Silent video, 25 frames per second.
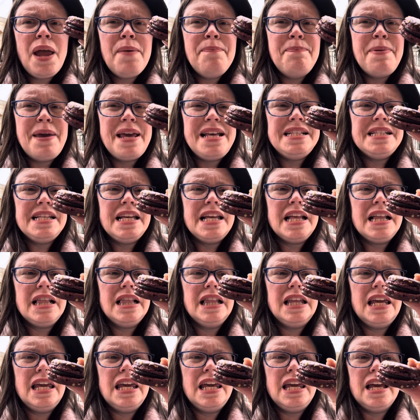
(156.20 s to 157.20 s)

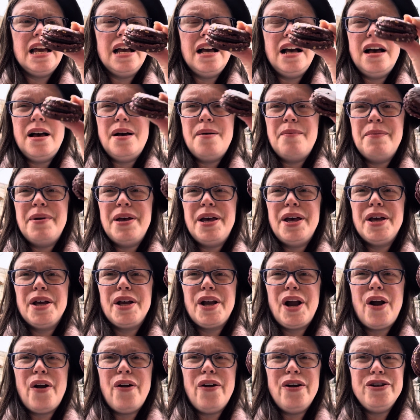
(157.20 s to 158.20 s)
basically,
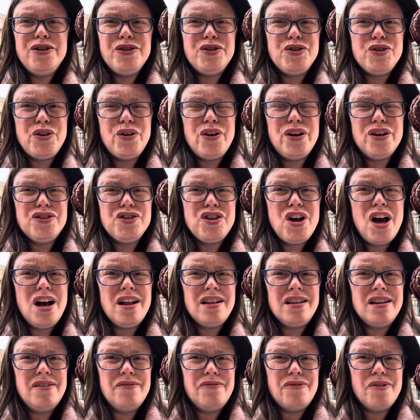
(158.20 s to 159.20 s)
Garden
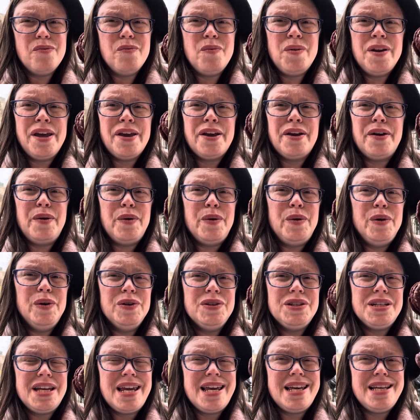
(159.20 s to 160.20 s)
chocolate, from what I
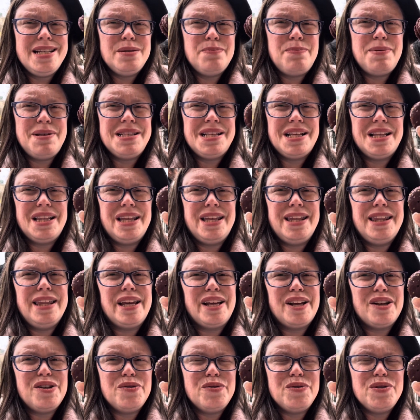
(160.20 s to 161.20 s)
googled, is basically
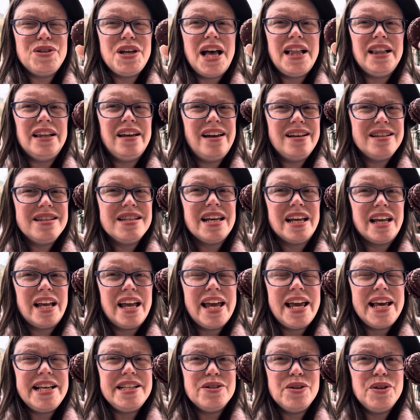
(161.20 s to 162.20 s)
like a Nutella. It's like a
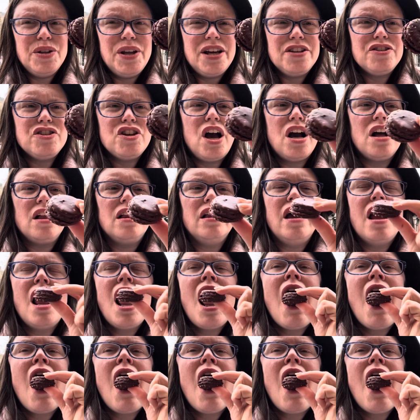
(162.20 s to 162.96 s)
hazelnut chocolate.